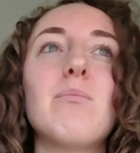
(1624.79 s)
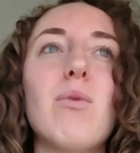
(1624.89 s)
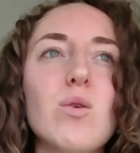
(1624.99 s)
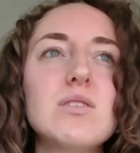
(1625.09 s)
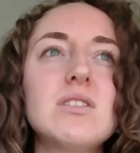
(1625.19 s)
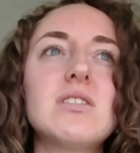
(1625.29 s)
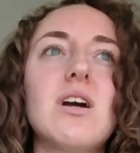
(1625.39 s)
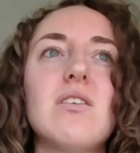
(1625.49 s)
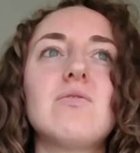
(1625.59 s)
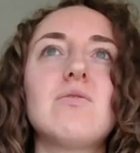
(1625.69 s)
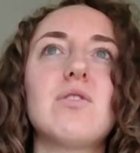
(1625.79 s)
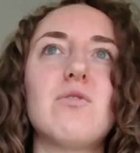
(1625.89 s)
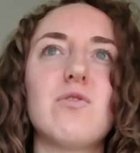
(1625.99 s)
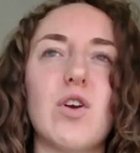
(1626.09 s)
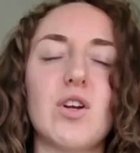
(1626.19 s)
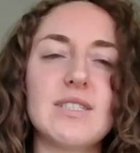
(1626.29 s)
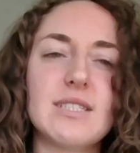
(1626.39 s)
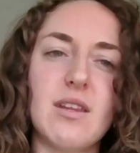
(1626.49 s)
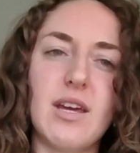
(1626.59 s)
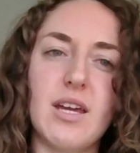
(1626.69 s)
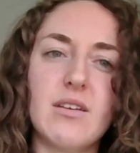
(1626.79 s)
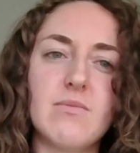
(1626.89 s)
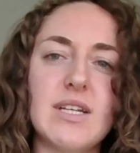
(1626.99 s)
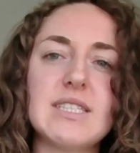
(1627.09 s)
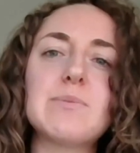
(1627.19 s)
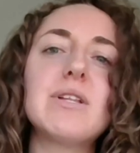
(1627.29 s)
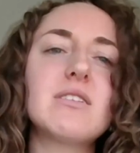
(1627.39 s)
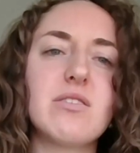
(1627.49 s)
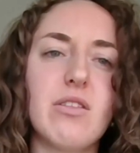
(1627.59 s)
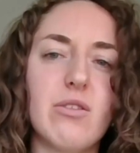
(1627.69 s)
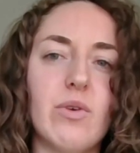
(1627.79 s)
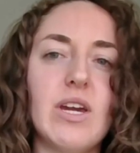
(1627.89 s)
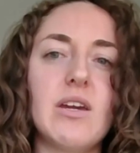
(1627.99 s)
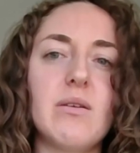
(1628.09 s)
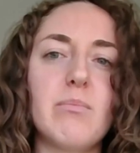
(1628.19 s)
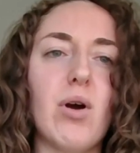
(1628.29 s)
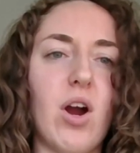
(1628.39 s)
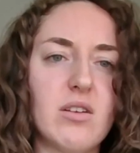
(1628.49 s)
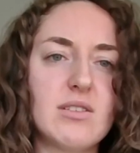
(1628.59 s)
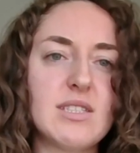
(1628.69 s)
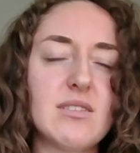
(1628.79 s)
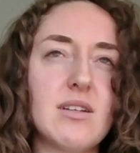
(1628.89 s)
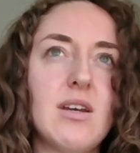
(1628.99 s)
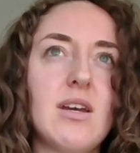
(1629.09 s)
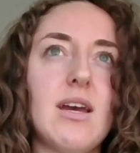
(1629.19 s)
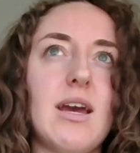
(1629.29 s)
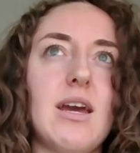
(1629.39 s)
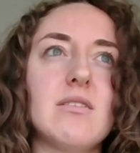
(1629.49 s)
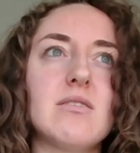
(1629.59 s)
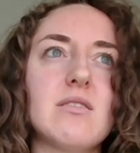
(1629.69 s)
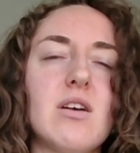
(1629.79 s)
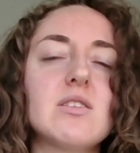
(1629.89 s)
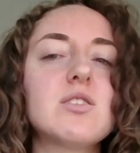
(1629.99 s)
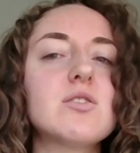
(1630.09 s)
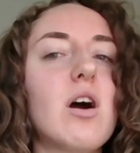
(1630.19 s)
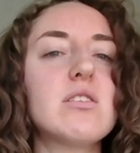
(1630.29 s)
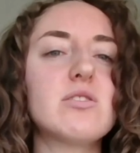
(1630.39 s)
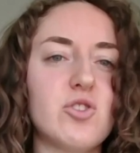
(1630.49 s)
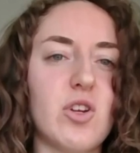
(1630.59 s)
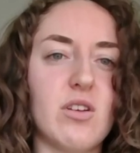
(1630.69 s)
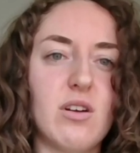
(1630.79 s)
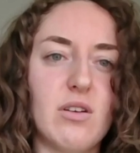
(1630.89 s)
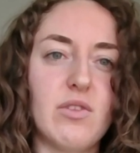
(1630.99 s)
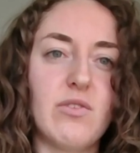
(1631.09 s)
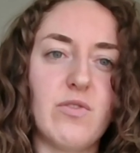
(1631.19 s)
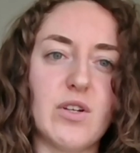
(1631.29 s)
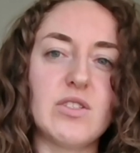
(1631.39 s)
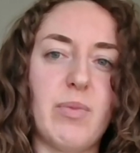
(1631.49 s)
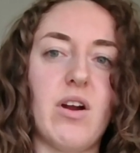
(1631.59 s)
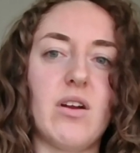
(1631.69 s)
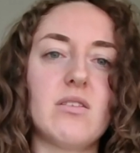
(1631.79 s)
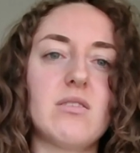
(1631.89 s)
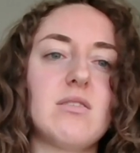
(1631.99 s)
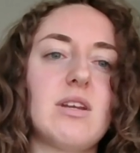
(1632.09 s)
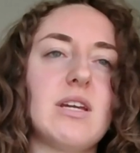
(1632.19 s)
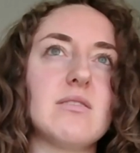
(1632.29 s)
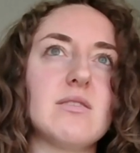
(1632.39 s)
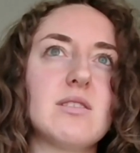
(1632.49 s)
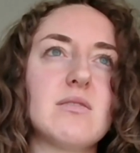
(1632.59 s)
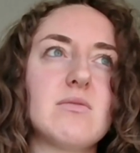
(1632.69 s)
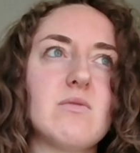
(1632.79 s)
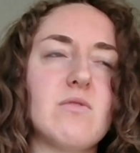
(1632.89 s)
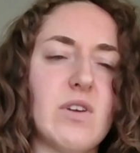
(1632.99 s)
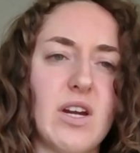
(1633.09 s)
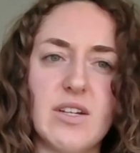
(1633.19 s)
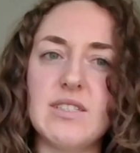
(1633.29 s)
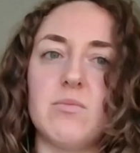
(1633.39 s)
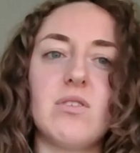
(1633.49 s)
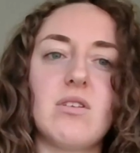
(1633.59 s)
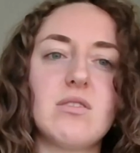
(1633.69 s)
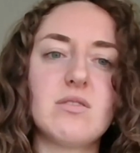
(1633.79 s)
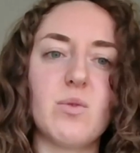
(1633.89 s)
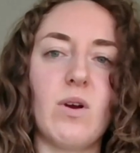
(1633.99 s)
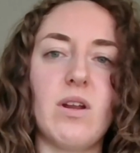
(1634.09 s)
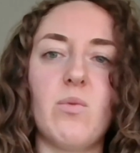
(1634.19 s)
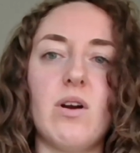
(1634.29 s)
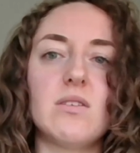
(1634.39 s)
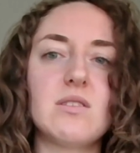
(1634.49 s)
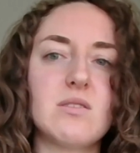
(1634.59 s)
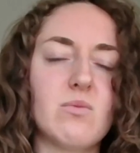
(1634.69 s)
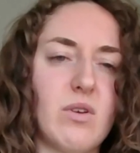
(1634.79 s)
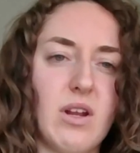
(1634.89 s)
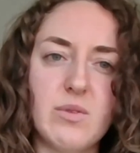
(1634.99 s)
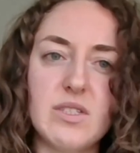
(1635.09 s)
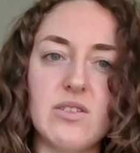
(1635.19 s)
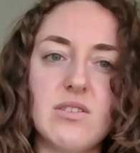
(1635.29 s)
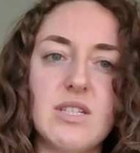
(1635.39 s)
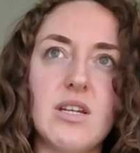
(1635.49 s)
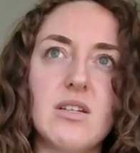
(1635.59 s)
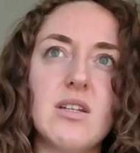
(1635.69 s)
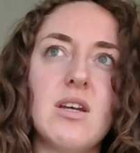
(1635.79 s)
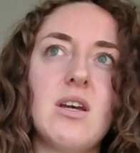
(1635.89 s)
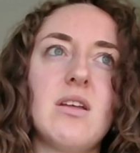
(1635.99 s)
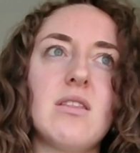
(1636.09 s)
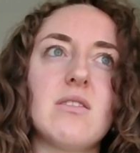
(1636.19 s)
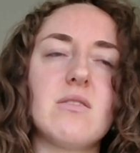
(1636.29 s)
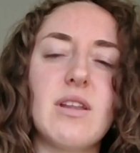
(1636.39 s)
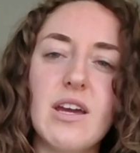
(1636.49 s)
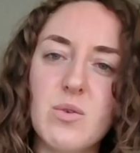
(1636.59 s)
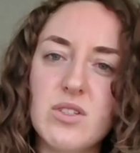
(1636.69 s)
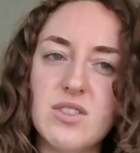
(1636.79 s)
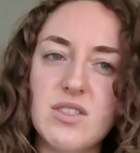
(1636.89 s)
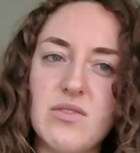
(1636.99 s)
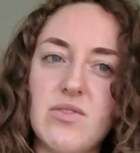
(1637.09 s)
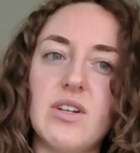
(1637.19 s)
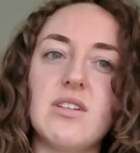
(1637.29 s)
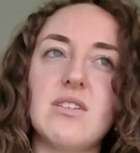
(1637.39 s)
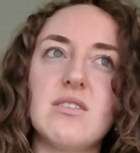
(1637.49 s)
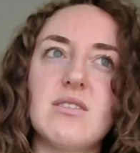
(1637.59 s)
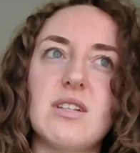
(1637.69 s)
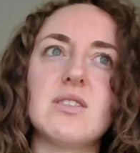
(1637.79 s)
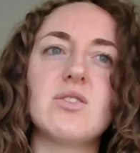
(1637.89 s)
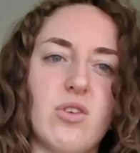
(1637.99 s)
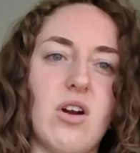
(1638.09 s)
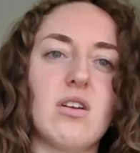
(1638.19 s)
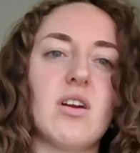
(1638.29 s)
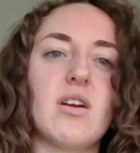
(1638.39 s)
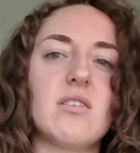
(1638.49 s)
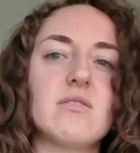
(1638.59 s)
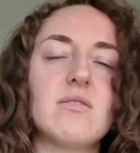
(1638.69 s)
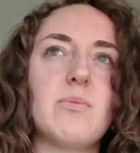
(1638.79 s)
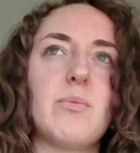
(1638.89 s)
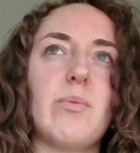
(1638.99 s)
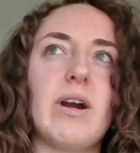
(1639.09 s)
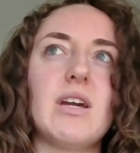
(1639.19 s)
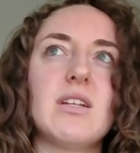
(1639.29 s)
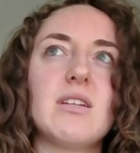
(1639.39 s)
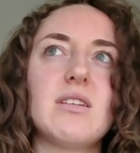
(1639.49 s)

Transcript: most of the first, like, it's split into three parts, and a solid chunk of the first part is very similar to what it was when I was 13. The language is different, it's stronger, but